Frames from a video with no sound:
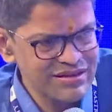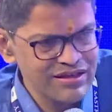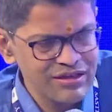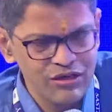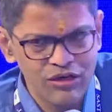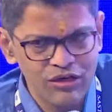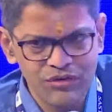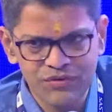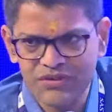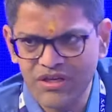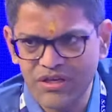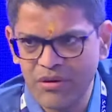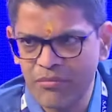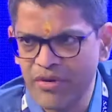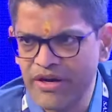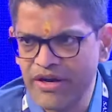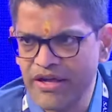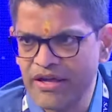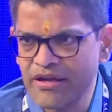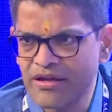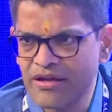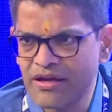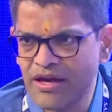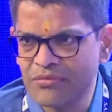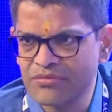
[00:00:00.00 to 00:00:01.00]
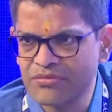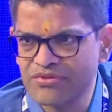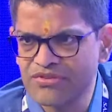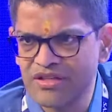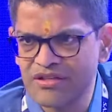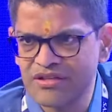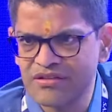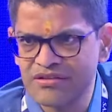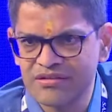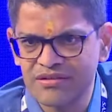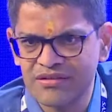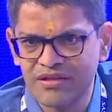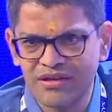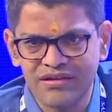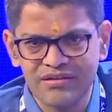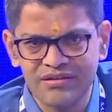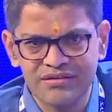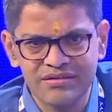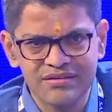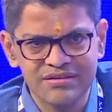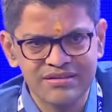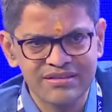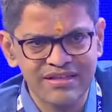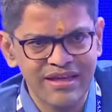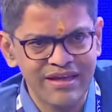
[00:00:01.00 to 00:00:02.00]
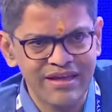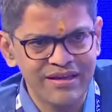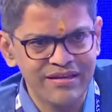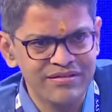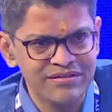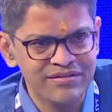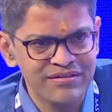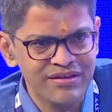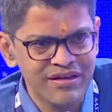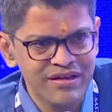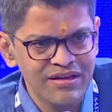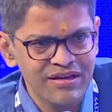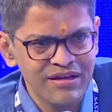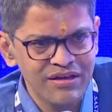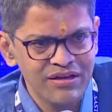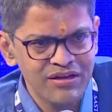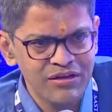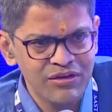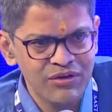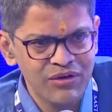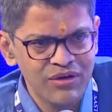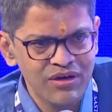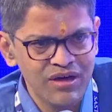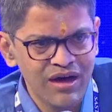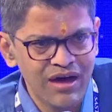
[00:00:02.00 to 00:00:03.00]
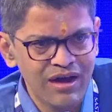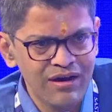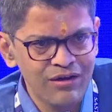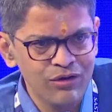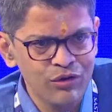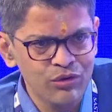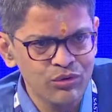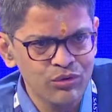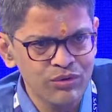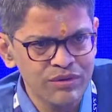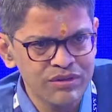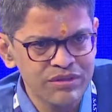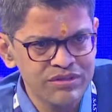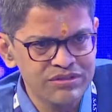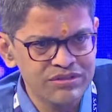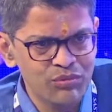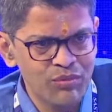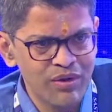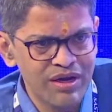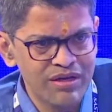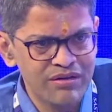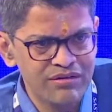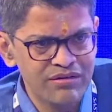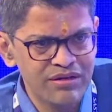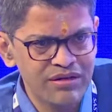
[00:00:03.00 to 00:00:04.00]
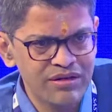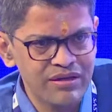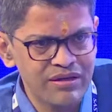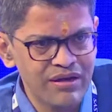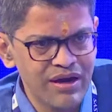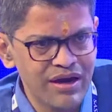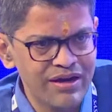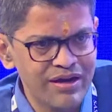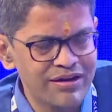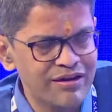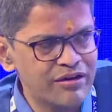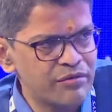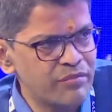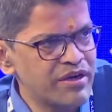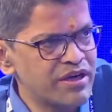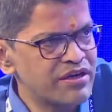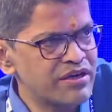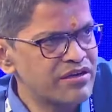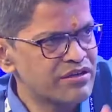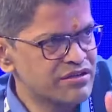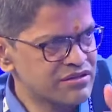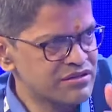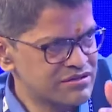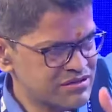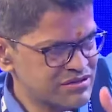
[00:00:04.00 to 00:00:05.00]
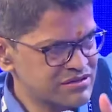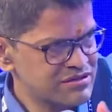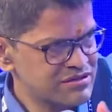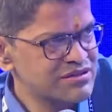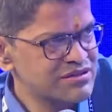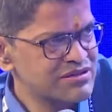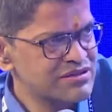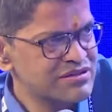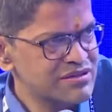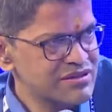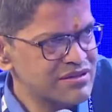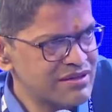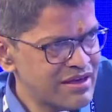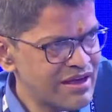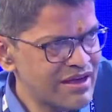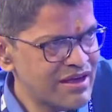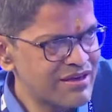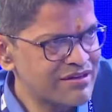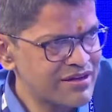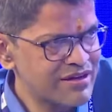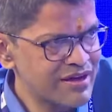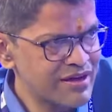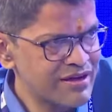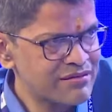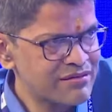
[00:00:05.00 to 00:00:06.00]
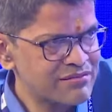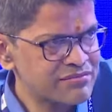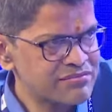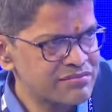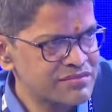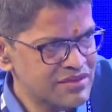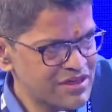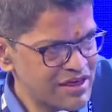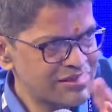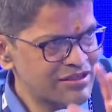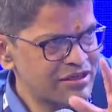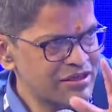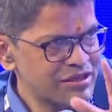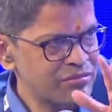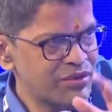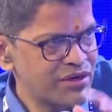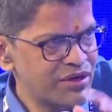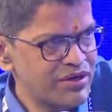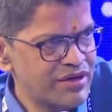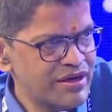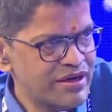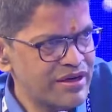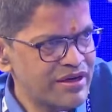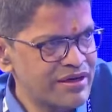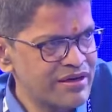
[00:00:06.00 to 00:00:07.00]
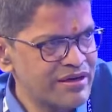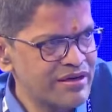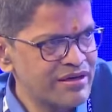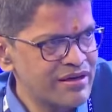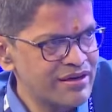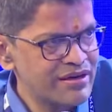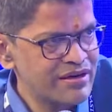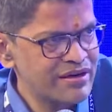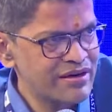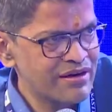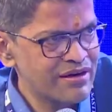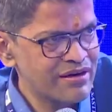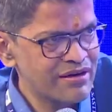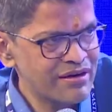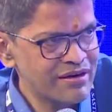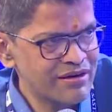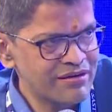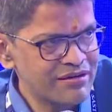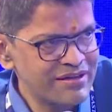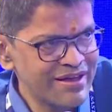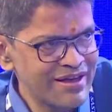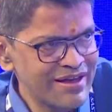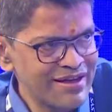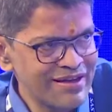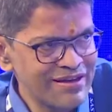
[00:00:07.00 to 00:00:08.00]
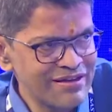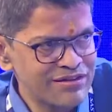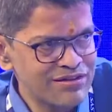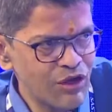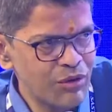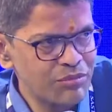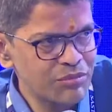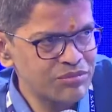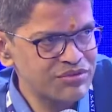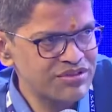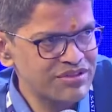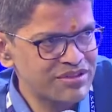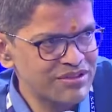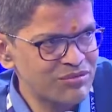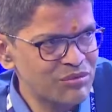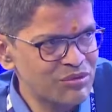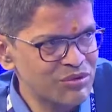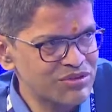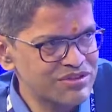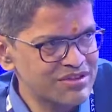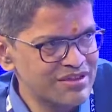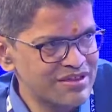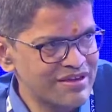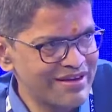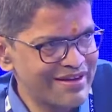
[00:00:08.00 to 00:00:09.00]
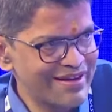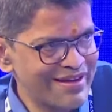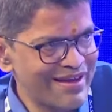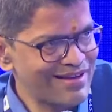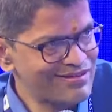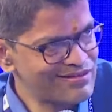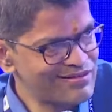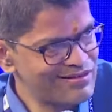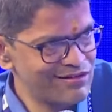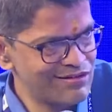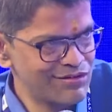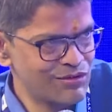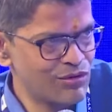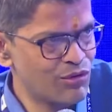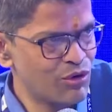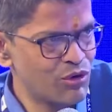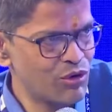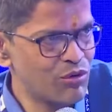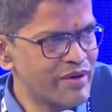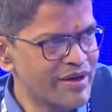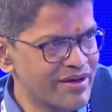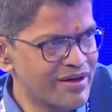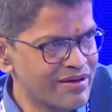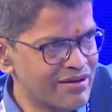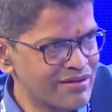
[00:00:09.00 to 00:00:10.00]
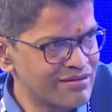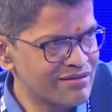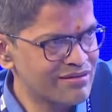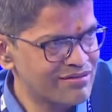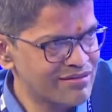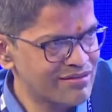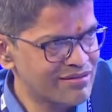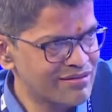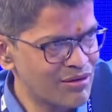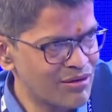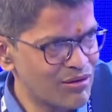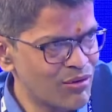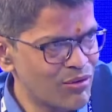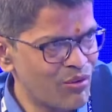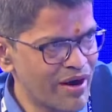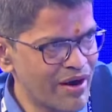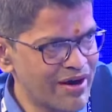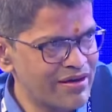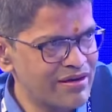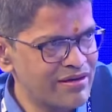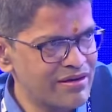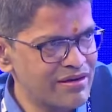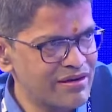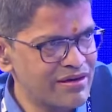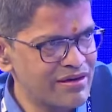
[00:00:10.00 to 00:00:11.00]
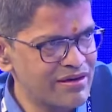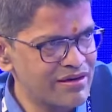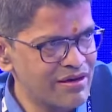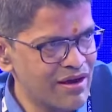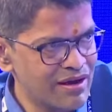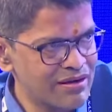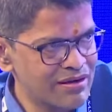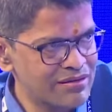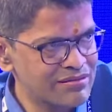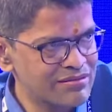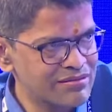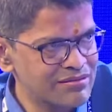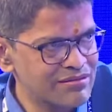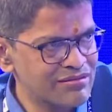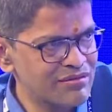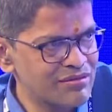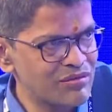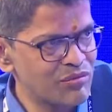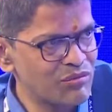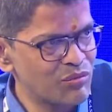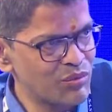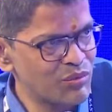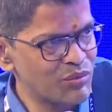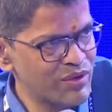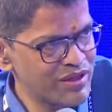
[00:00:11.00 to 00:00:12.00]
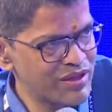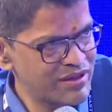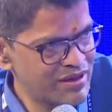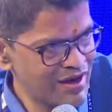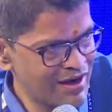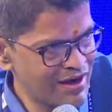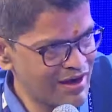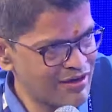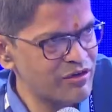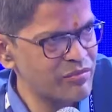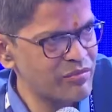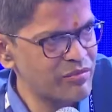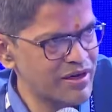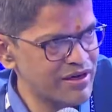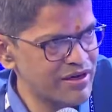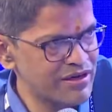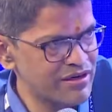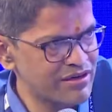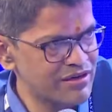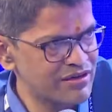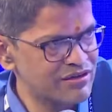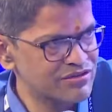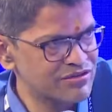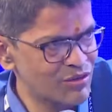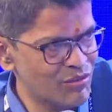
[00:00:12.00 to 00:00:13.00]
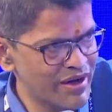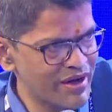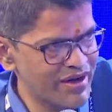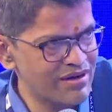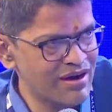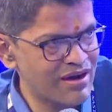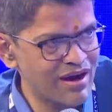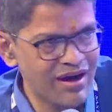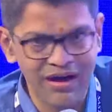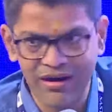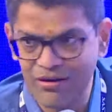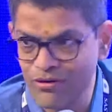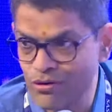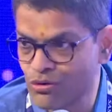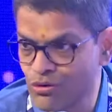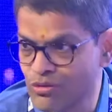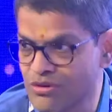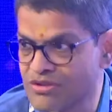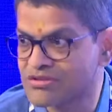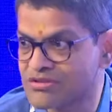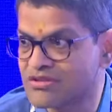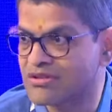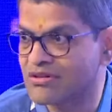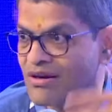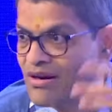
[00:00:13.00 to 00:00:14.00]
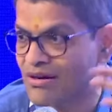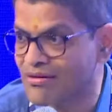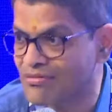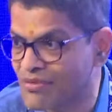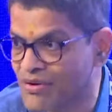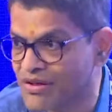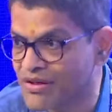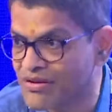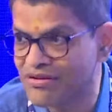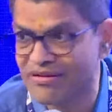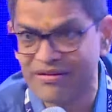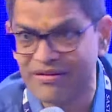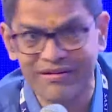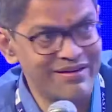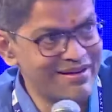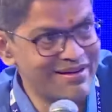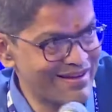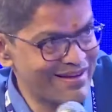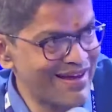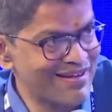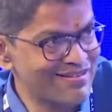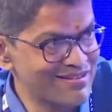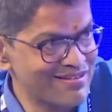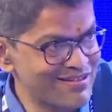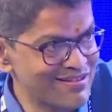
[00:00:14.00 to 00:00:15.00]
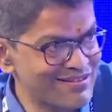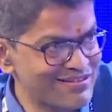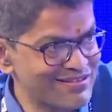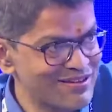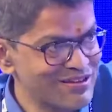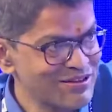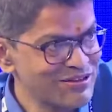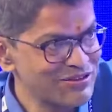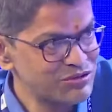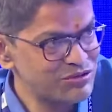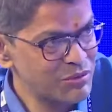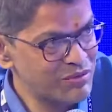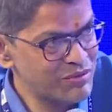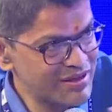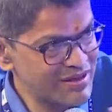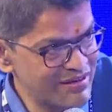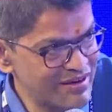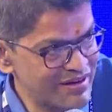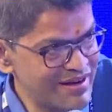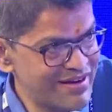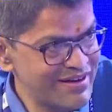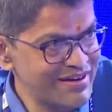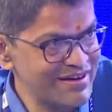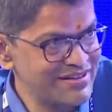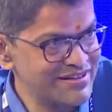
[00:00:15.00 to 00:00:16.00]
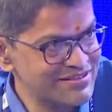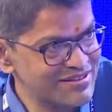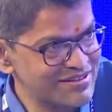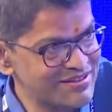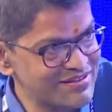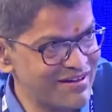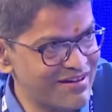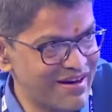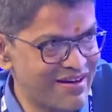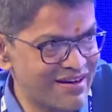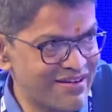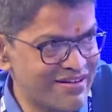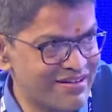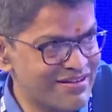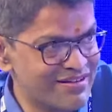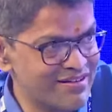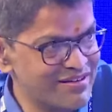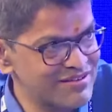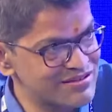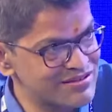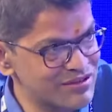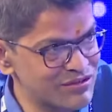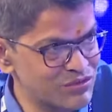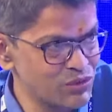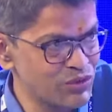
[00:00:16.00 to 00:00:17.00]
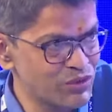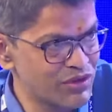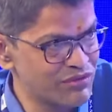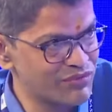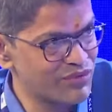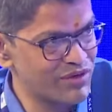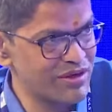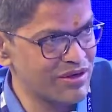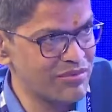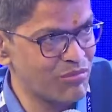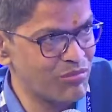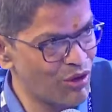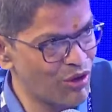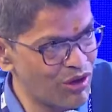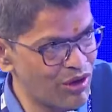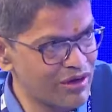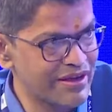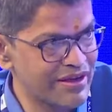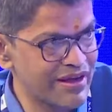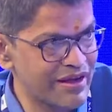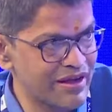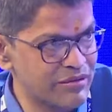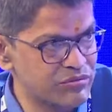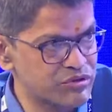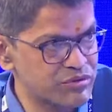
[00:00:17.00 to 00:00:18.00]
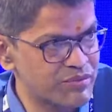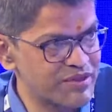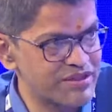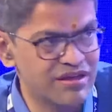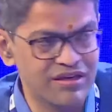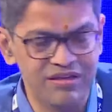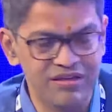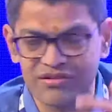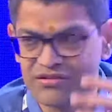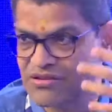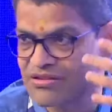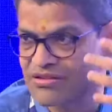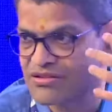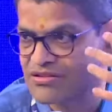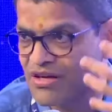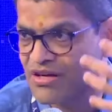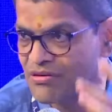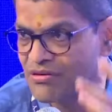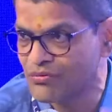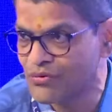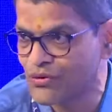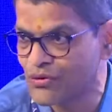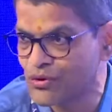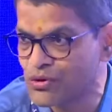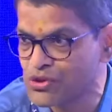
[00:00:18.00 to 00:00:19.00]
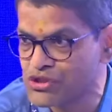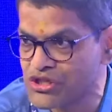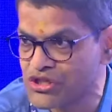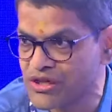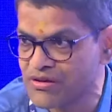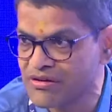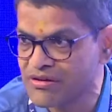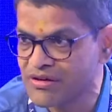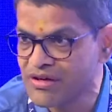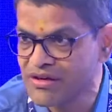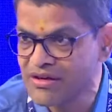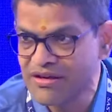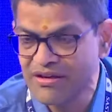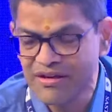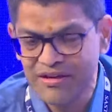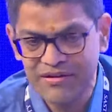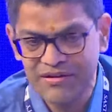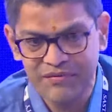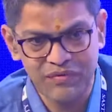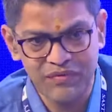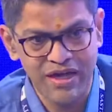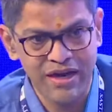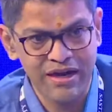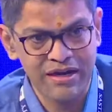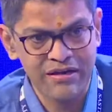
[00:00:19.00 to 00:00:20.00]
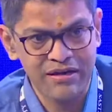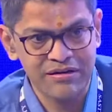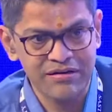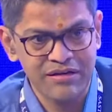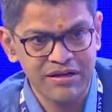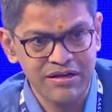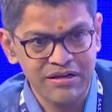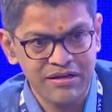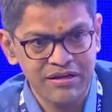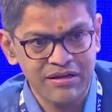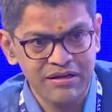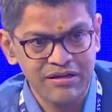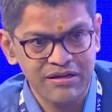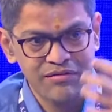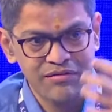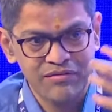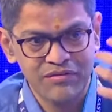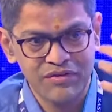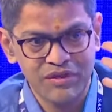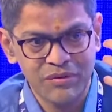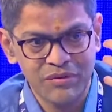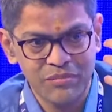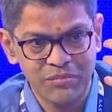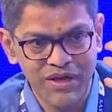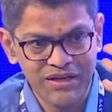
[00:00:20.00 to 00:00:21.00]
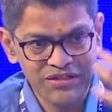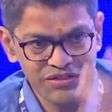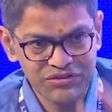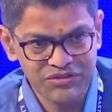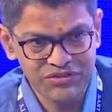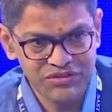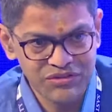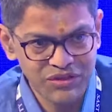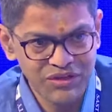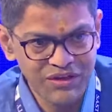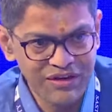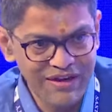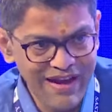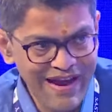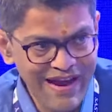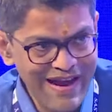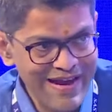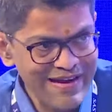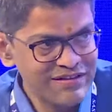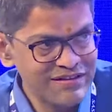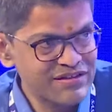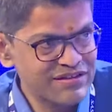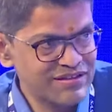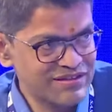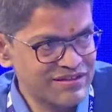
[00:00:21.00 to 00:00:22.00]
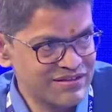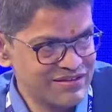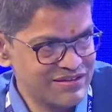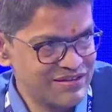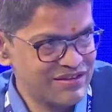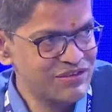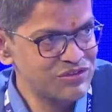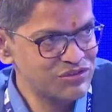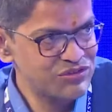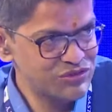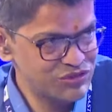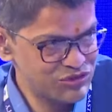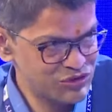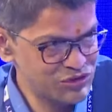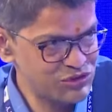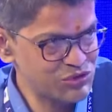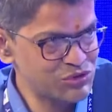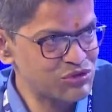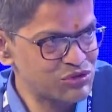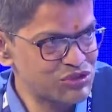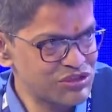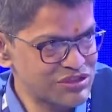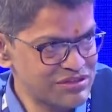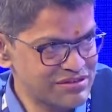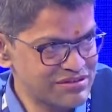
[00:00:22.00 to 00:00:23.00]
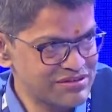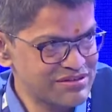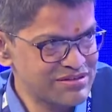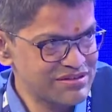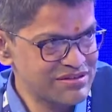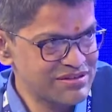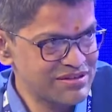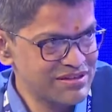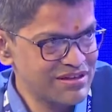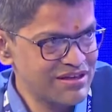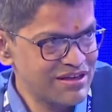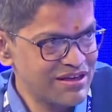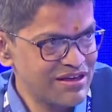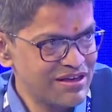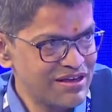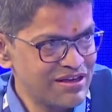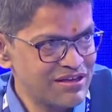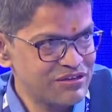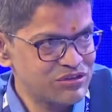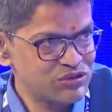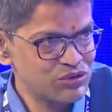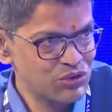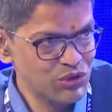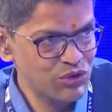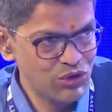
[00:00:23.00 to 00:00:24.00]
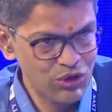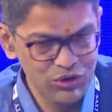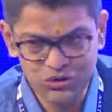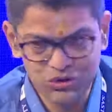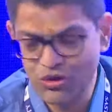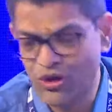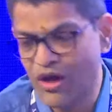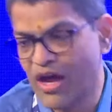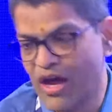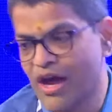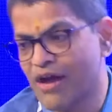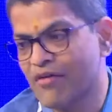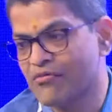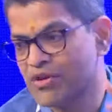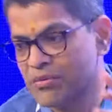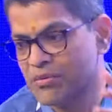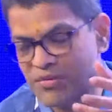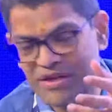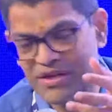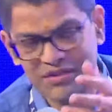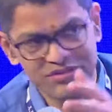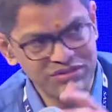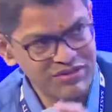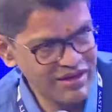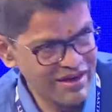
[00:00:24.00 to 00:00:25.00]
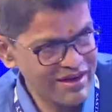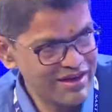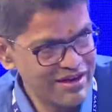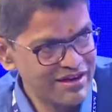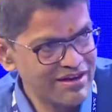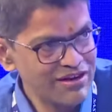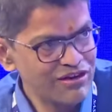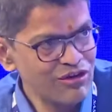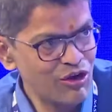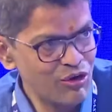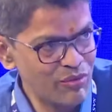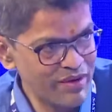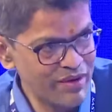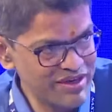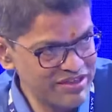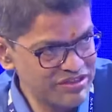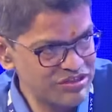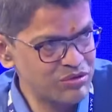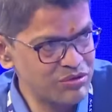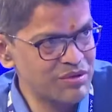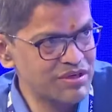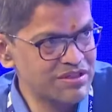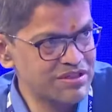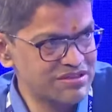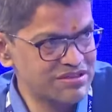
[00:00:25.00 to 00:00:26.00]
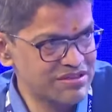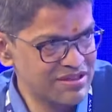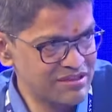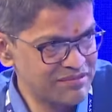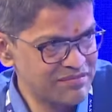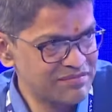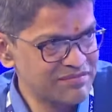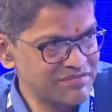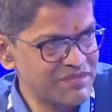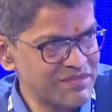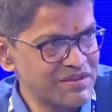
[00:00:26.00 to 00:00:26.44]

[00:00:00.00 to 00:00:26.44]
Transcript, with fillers: Now, if somebody comes and says, you Carl Lewis won the 100 meters, and then contemporary uh, Daley Thompson was a decathlon gold winner. Now, why did he not win the 100 meters or why Carl Lewis did not win the decathlon? So, but ratings and rankings are two different ball games. But there is this confusion that the best ranked institution should also have the best rating or vice versa.